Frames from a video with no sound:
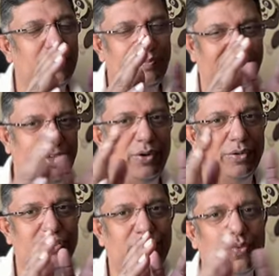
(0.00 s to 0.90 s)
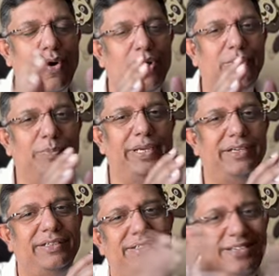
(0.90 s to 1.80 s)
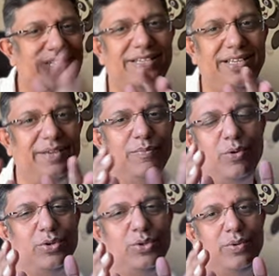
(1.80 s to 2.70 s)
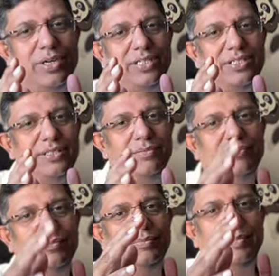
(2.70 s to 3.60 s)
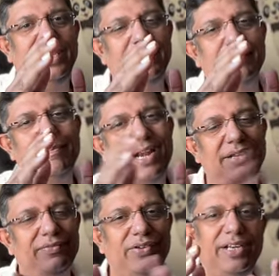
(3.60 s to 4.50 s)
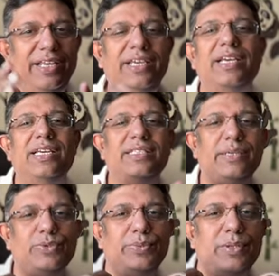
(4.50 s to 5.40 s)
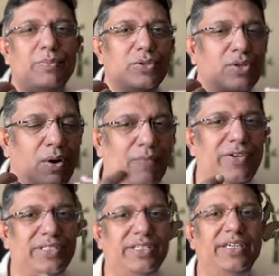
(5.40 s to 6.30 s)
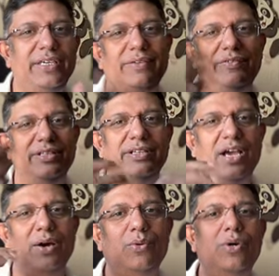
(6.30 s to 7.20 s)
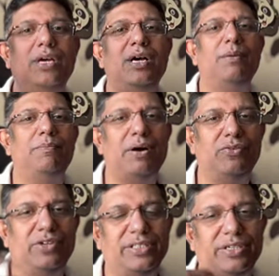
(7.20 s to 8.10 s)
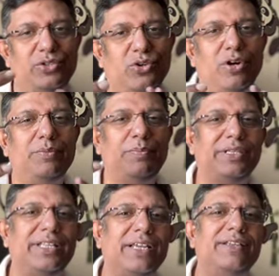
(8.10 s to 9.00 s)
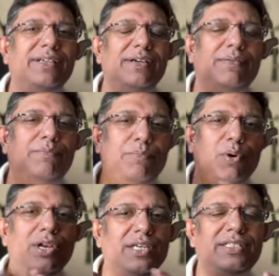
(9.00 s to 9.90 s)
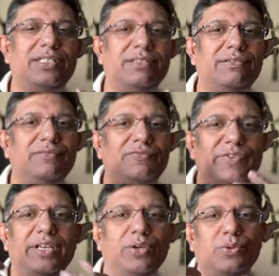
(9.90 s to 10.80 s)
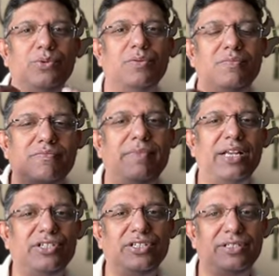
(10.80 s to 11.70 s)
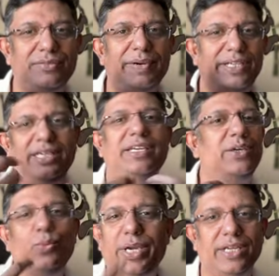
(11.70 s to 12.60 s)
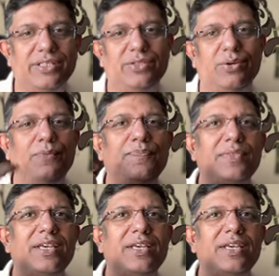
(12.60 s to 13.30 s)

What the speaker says: your squad be tilting more towards being batter friendly, seems to be the most obvious thing given how boundaries are short. But then bowlers win you matches by taking wickets. So